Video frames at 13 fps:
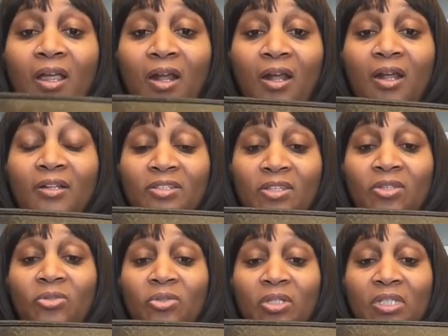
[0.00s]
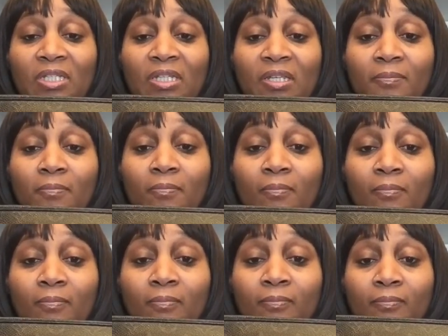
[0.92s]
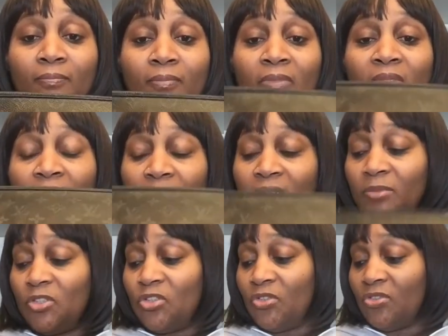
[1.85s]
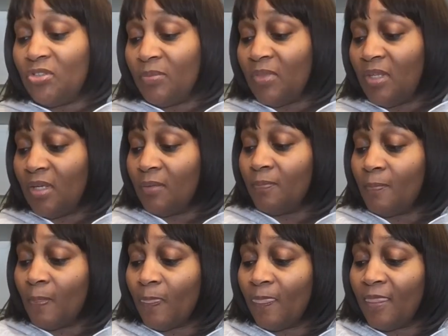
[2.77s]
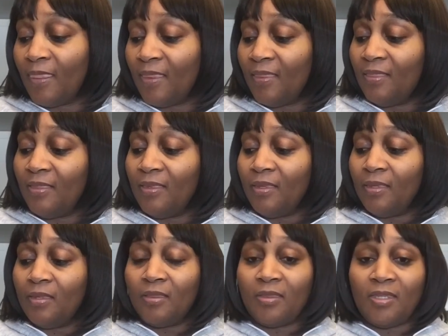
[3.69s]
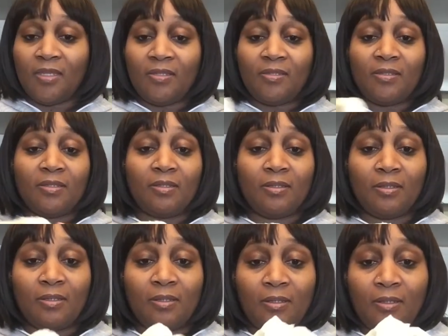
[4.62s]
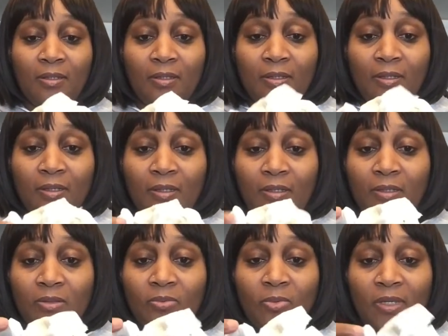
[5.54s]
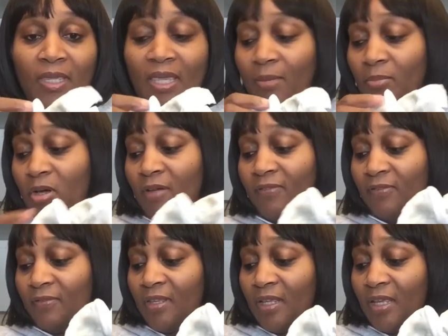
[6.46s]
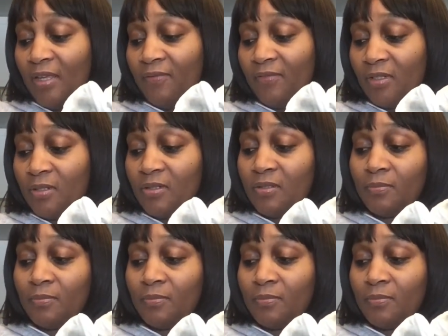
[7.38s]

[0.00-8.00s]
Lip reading: until you clean it. Let me show you something. This is what came off of the canvas.